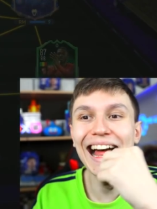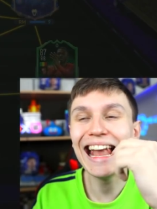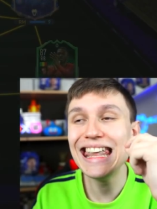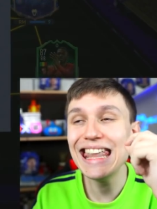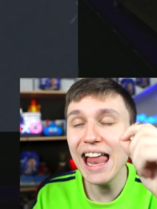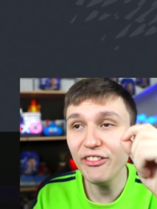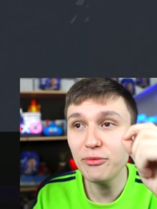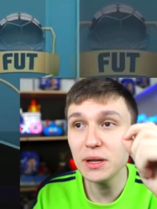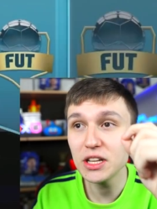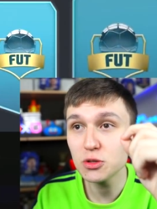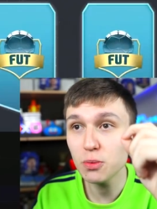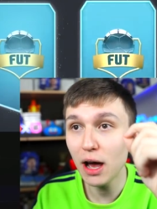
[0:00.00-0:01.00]
a left mid
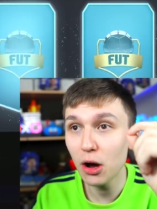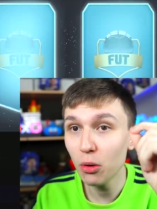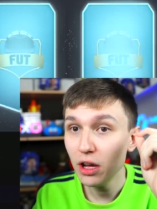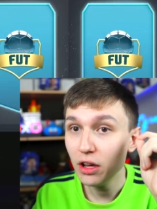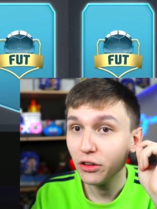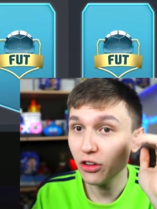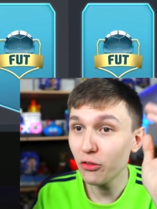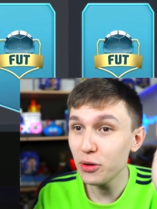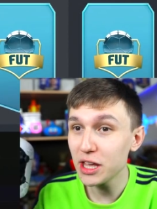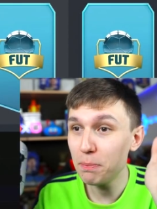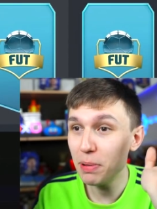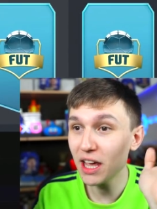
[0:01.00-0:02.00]
as well, so if we
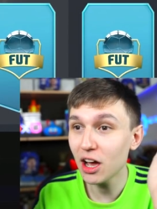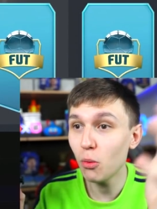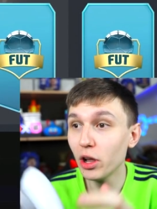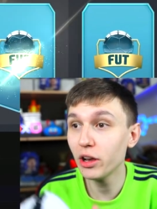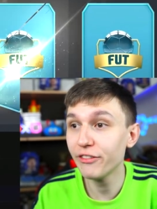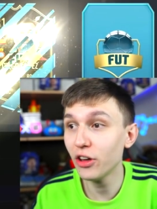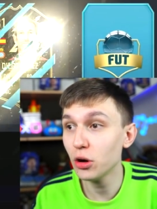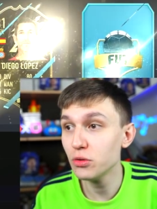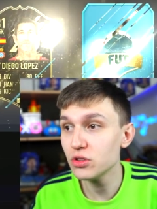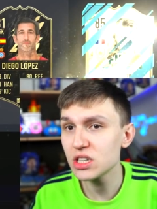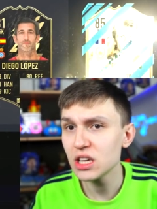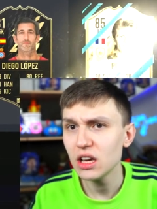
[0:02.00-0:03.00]
can pick up one of
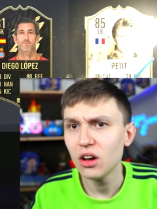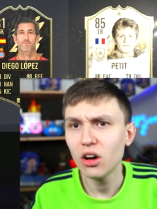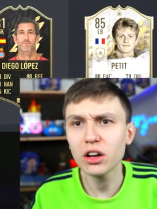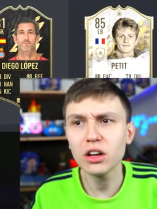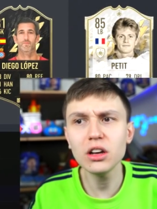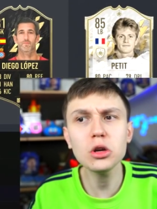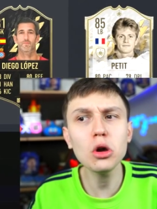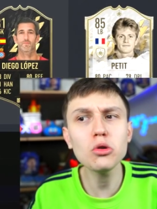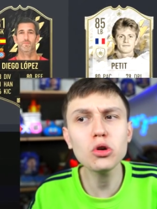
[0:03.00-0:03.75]
those. I'm going to go